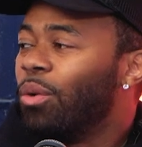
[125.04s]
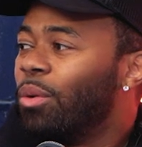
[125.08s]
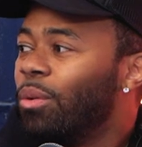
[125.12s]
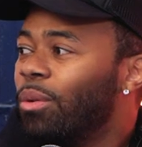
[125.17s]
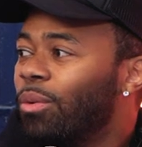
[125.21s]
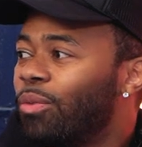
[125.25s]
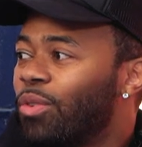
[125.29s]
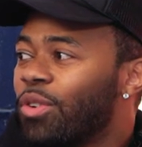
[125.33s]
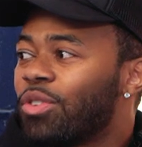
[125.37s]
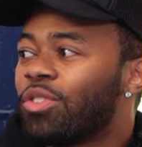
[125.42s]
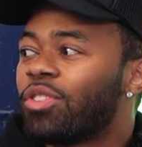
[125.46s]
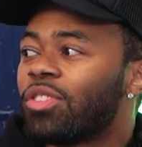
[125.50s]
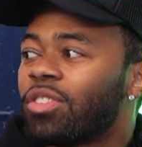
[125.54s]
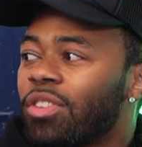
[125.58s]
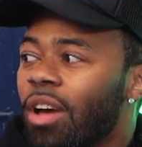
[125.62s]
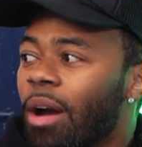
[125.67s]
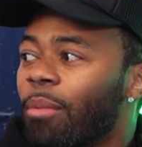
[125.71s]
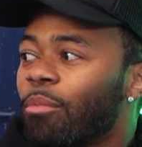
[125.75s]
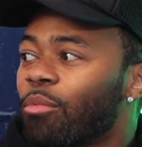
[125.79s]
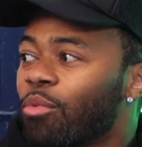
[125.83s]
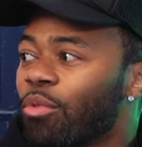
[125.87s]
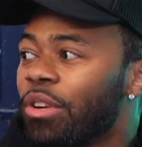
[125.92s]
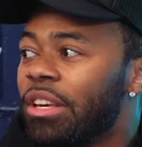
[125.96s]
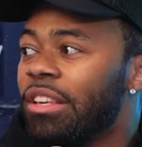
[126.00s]
that. like you for Thank
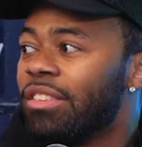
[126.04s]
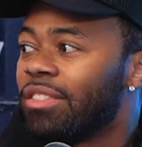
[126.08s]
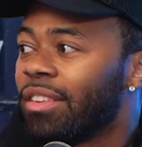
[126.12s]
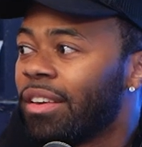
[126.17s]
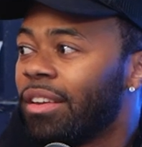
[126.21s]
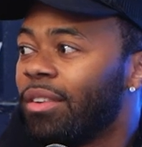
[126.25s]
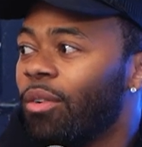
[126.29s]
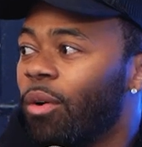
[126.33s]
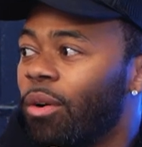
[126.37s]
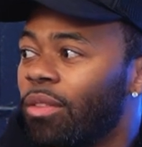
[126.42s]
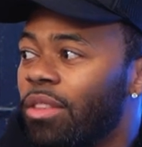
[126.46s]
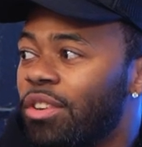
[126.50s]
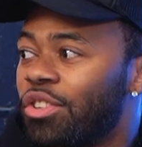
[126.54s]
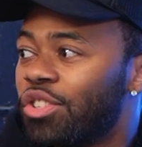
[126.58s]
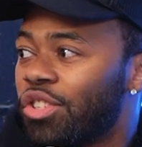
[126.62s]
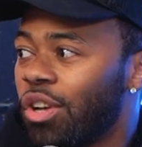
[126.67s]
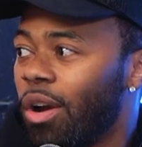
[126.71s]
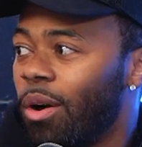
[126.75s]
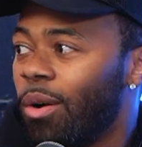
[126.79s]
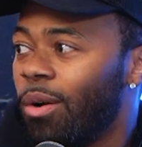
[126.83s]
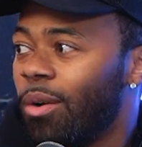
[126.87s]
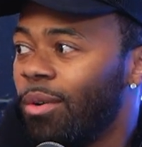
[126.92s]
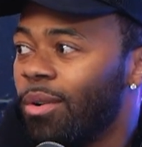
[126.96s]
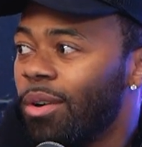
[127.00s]
some you. reason on this
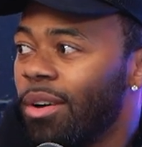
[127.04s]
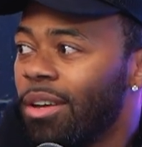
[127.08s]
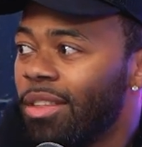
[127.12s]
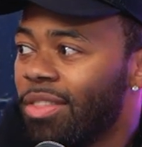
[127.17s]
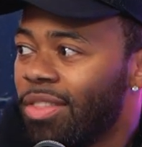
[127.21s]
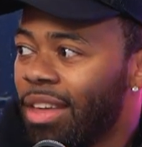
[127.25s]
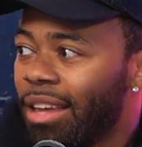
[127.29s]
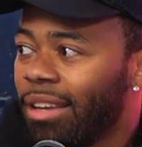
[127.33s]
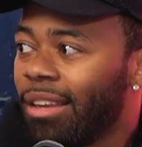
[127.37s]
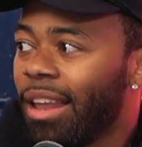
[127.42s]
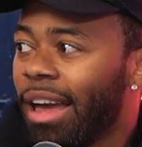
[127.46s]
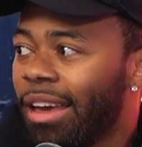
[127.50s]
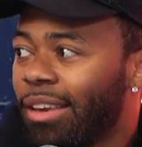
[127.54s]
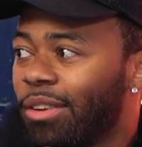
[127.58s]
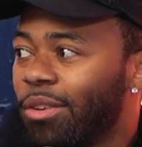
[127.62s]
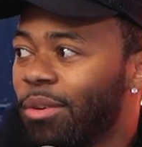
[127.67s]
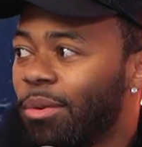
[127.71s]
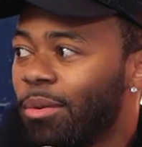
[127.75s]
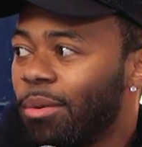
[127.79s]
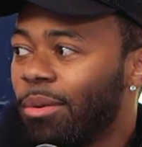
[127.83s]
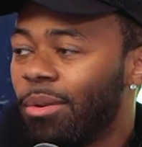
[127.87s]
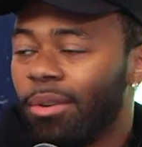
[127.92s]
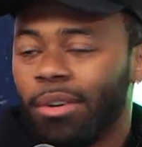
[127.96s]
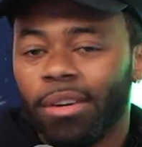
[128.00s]
show. Courtney Tableton, they like
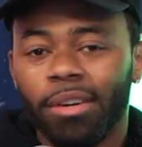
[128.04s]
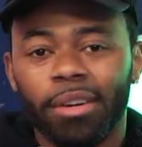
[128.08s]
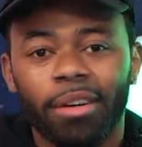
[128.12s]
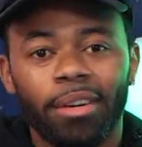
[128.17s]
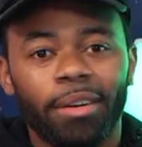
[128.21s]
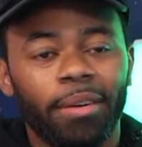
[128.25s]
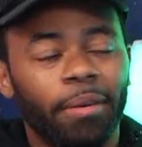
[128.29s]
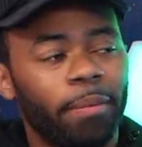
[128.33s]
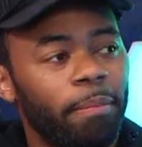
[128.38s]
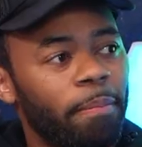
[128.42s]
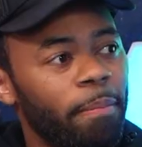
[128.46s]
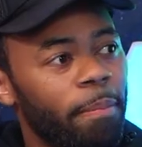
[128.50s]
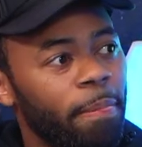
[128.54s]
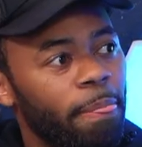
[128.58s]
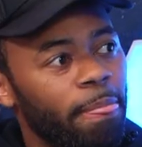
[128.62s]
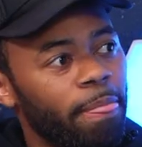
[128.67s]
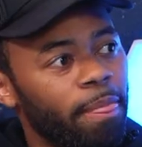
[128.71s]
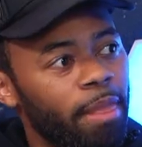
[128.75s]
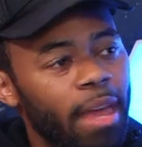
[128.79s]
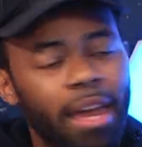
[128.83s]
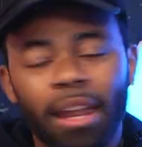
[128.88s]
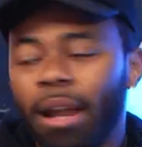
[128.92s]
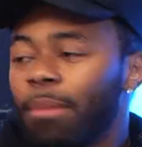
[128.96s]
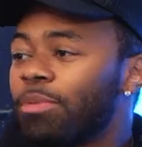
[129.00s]
you. Thank Taylor. you, except when we talk
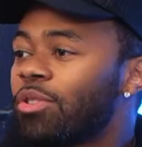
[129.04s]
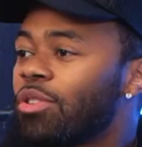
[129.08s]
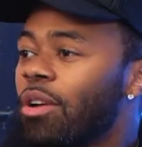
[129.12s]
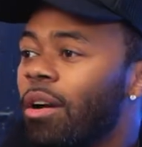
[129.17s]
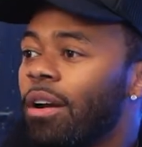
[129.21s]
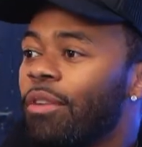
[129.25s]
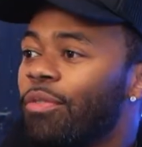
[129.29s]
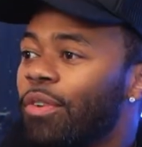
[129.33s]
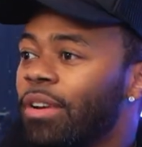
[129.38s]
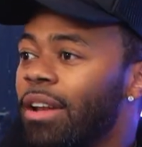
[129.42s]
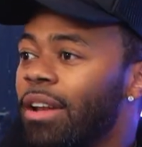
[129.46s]
about And I'm sorry